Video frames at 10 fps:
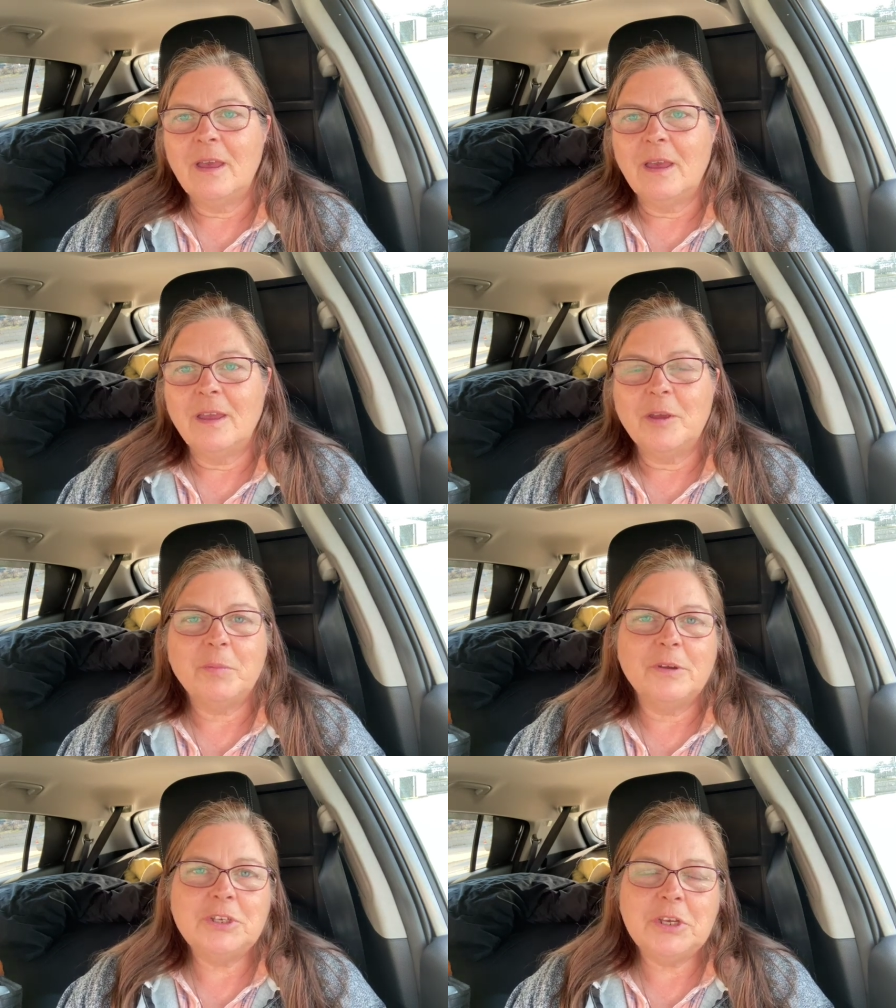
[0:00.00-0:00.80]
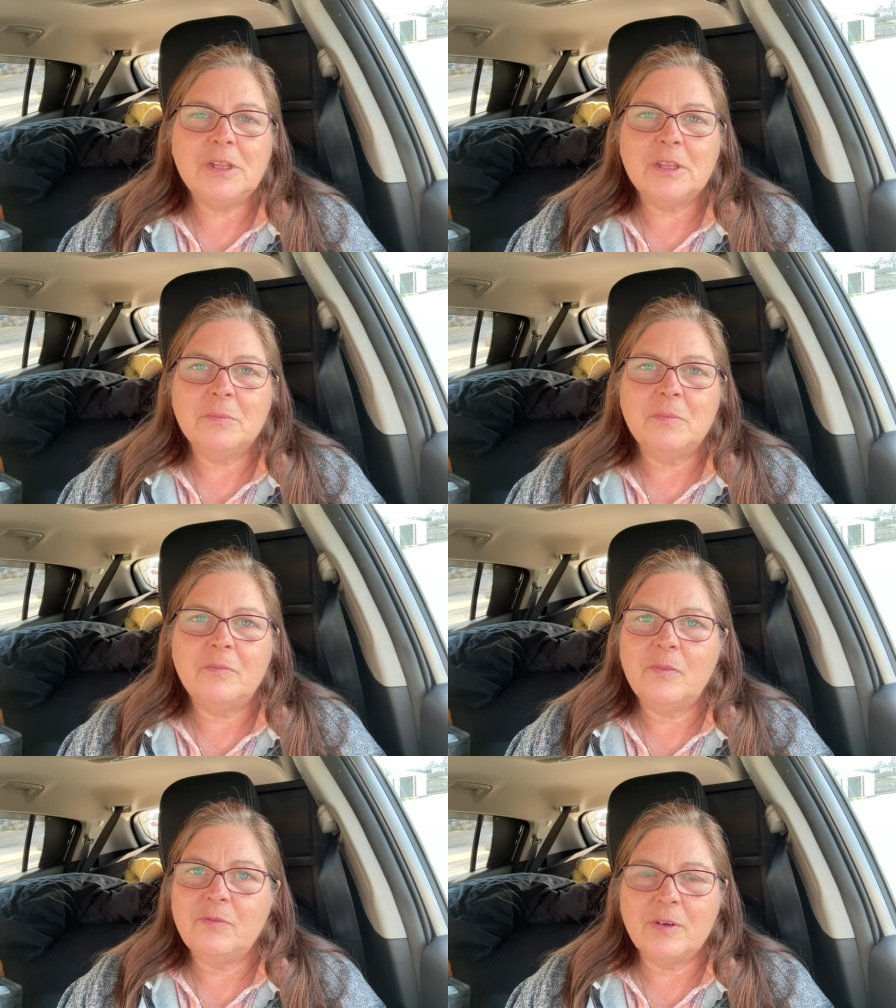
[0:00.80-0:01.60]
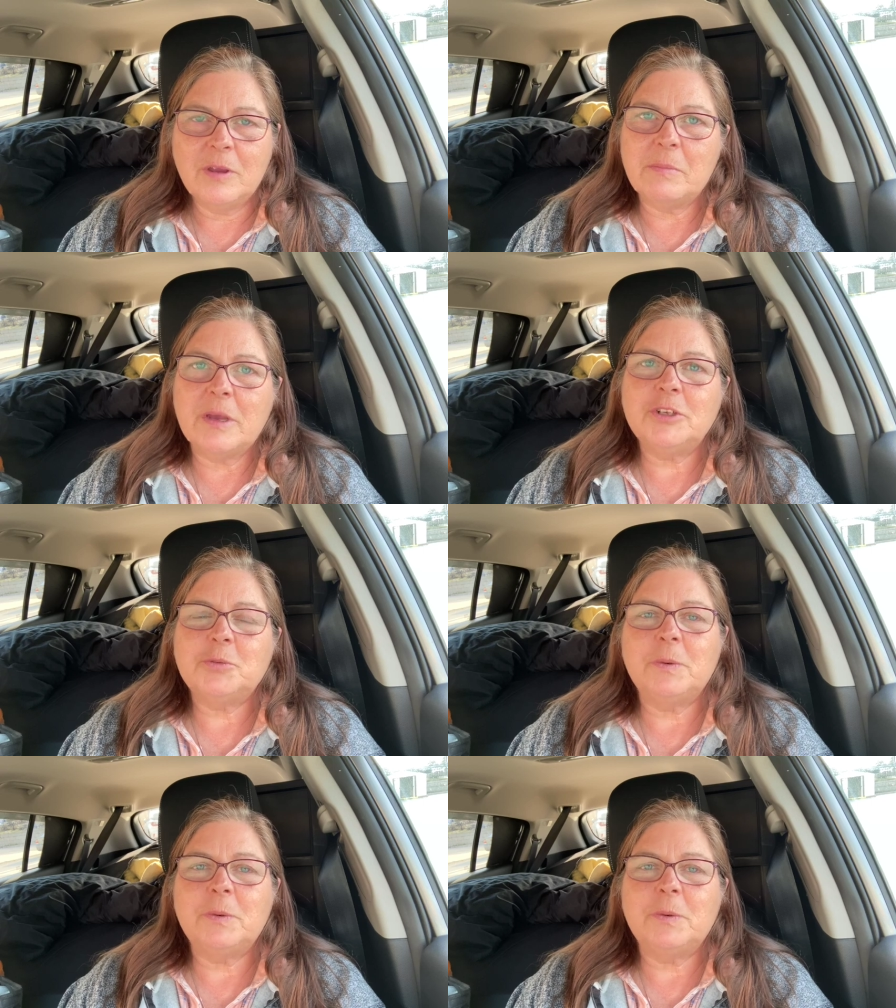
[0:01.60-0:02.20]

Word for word: I appreciate them very much,